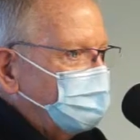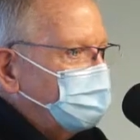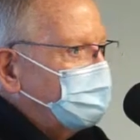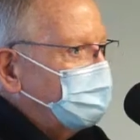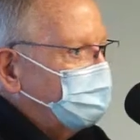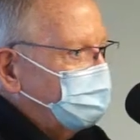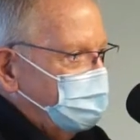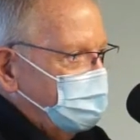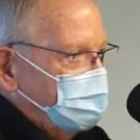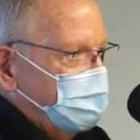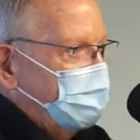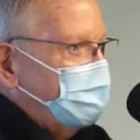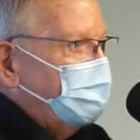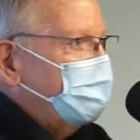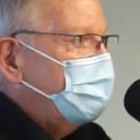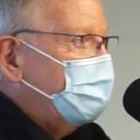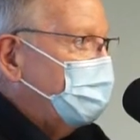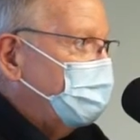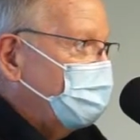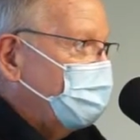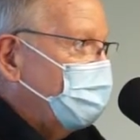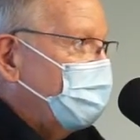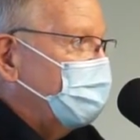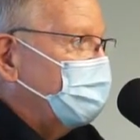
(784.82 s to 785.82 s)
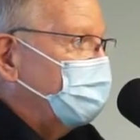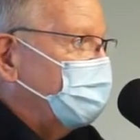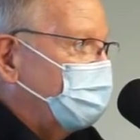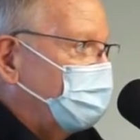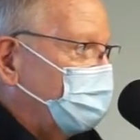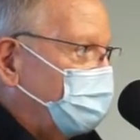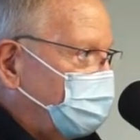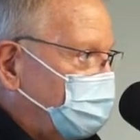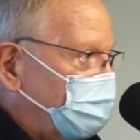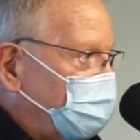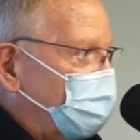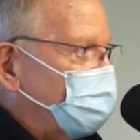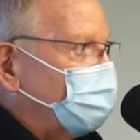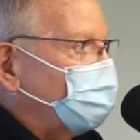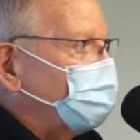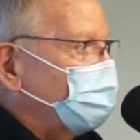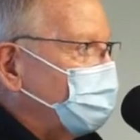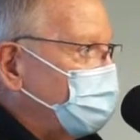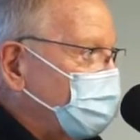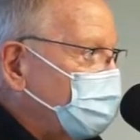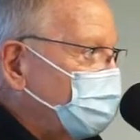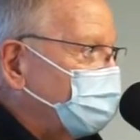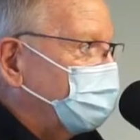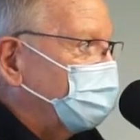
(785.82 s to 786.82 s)
yourself a 90 day window
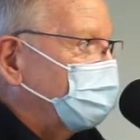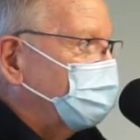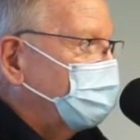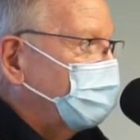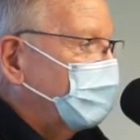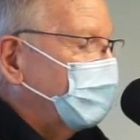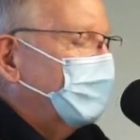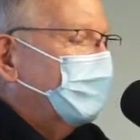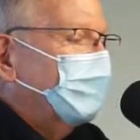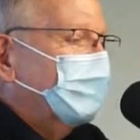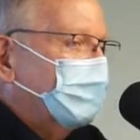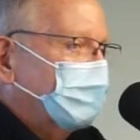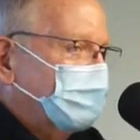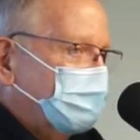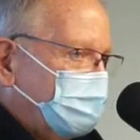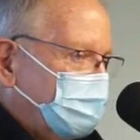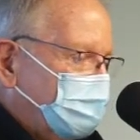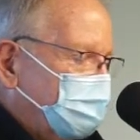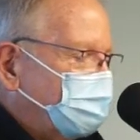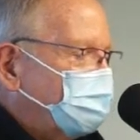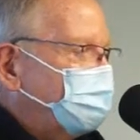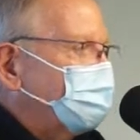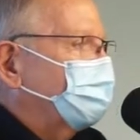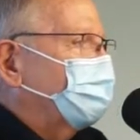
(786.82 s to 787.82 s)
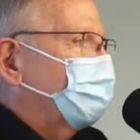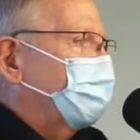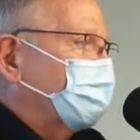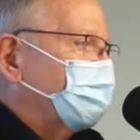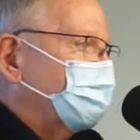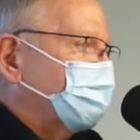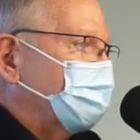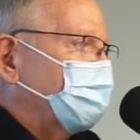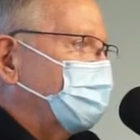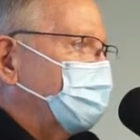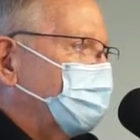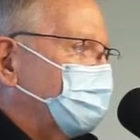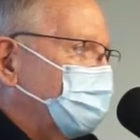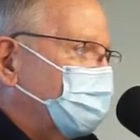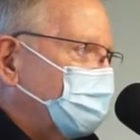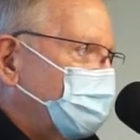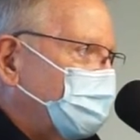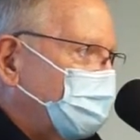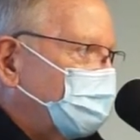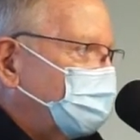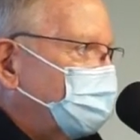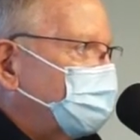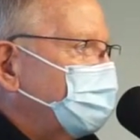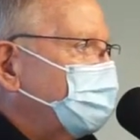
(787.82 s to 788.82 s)
post COVID, get your vaccine just
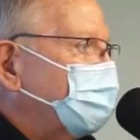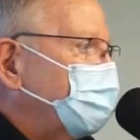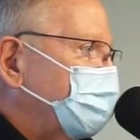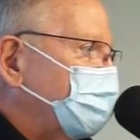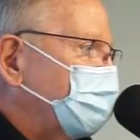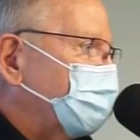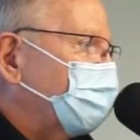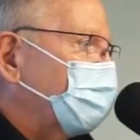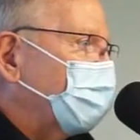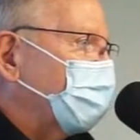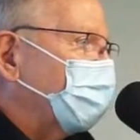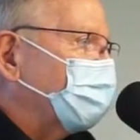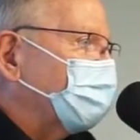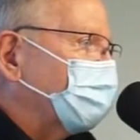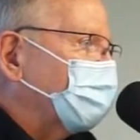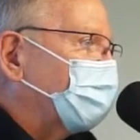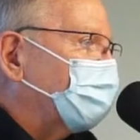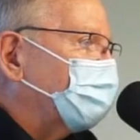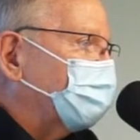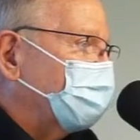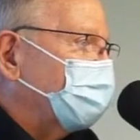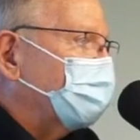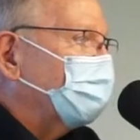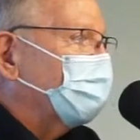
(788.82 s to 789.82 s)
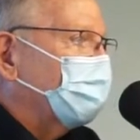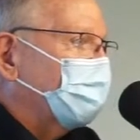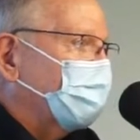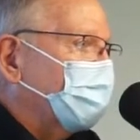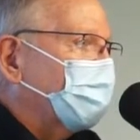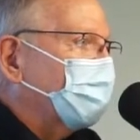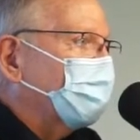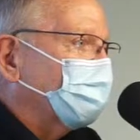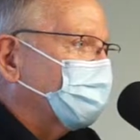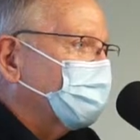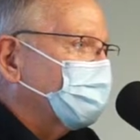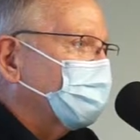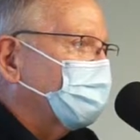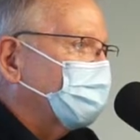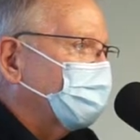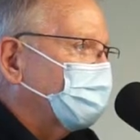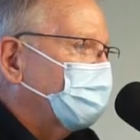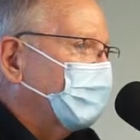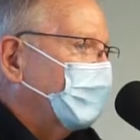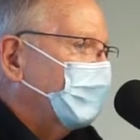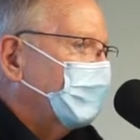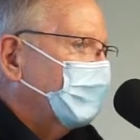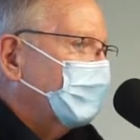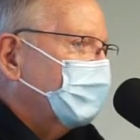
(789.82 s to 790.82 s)
to extend that, that period out so
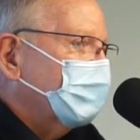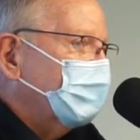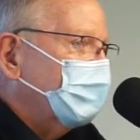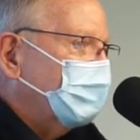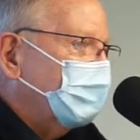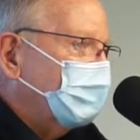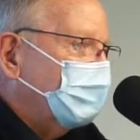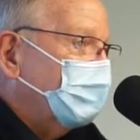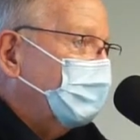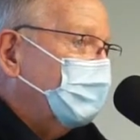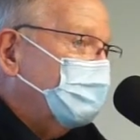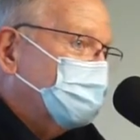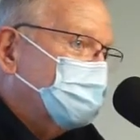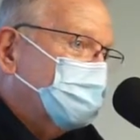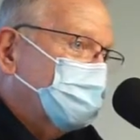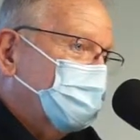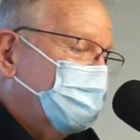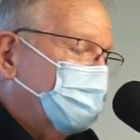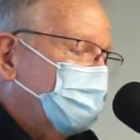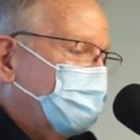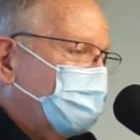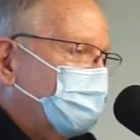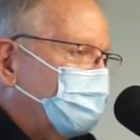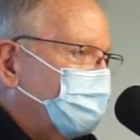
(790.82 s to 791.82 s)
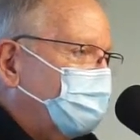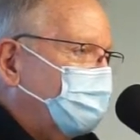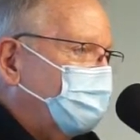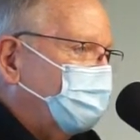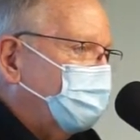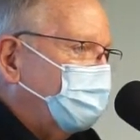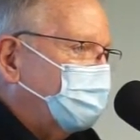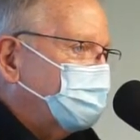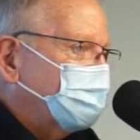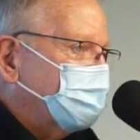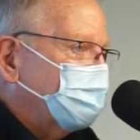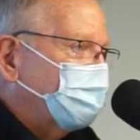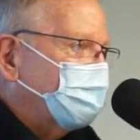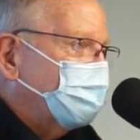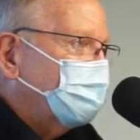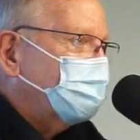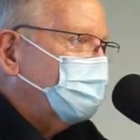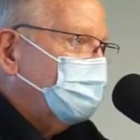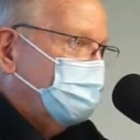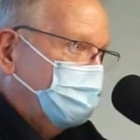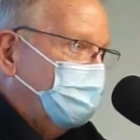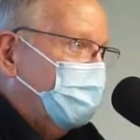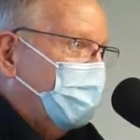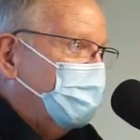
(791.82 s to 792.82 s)
that because we've we've had some
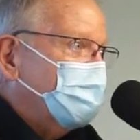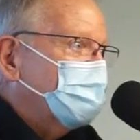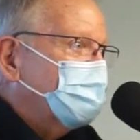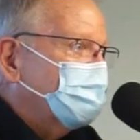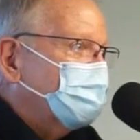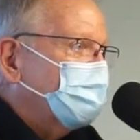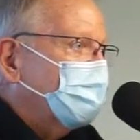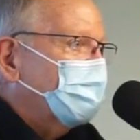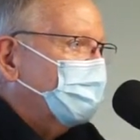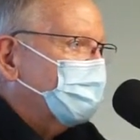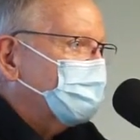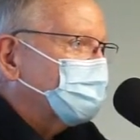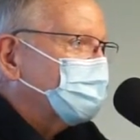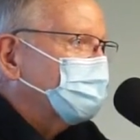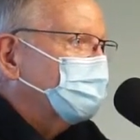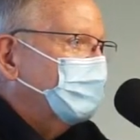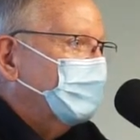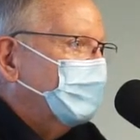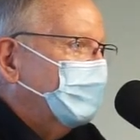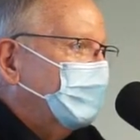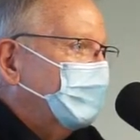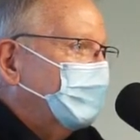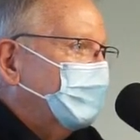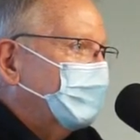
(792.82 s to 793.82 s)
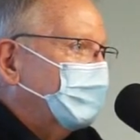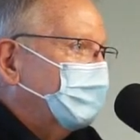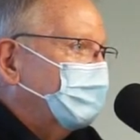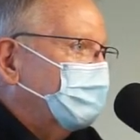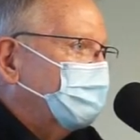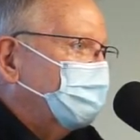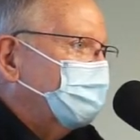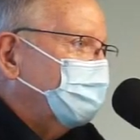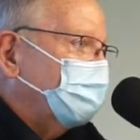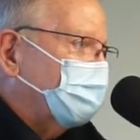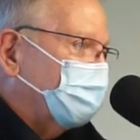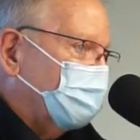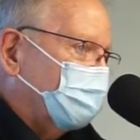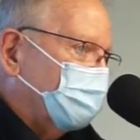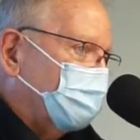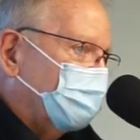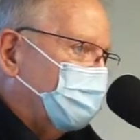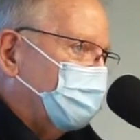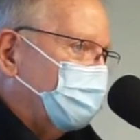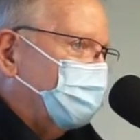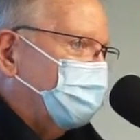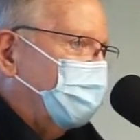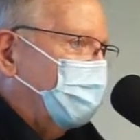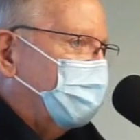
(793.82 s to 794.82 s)
folks who've gotten it twice. Uh, you know,
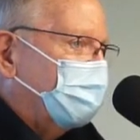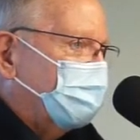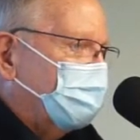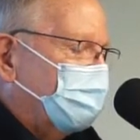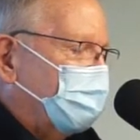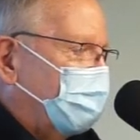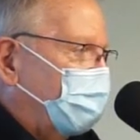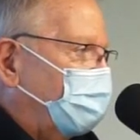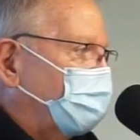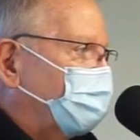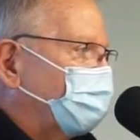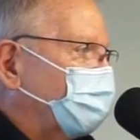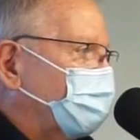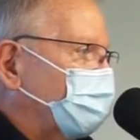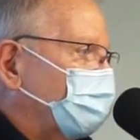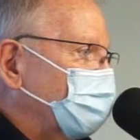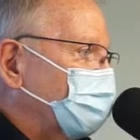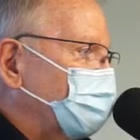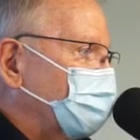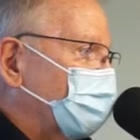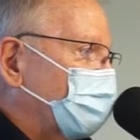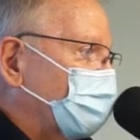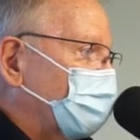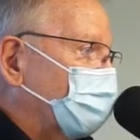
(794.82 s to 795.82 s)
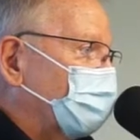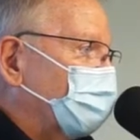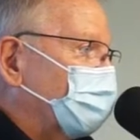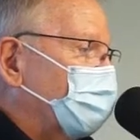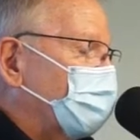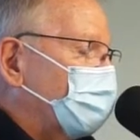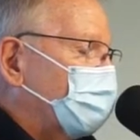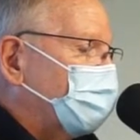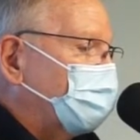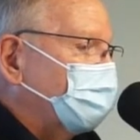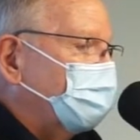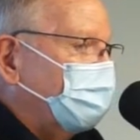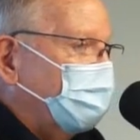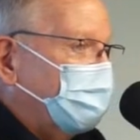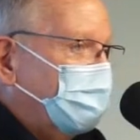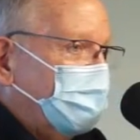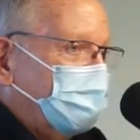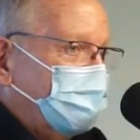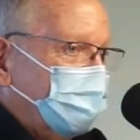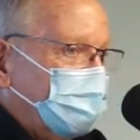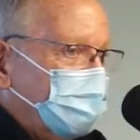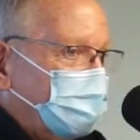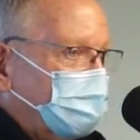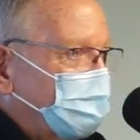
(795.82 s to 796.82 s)
they've they've had a mild dose early on,
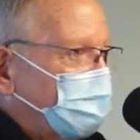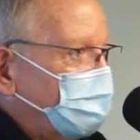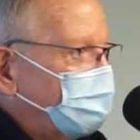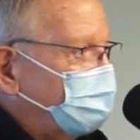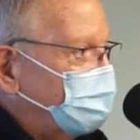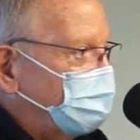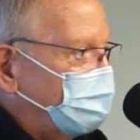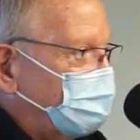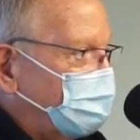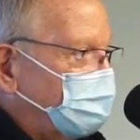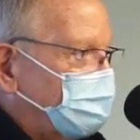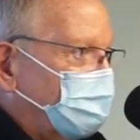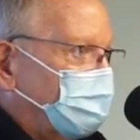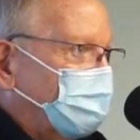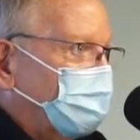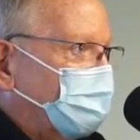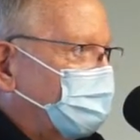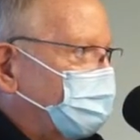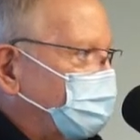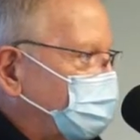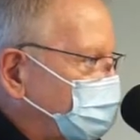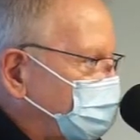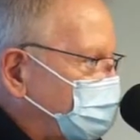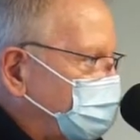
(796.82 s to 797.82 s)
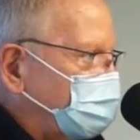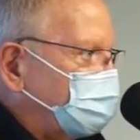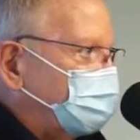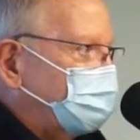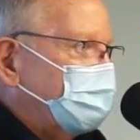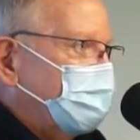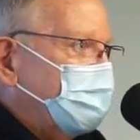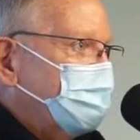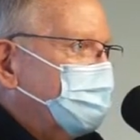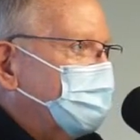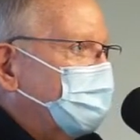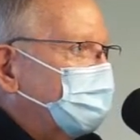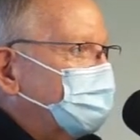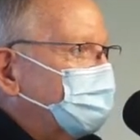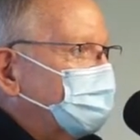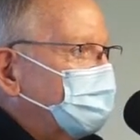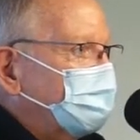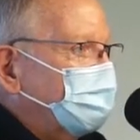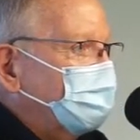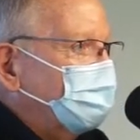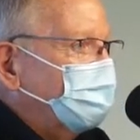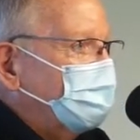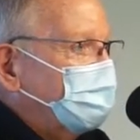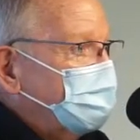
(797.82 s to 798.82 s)
and then they six eight months
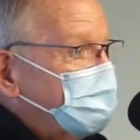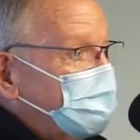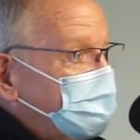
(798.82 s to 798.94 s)
later they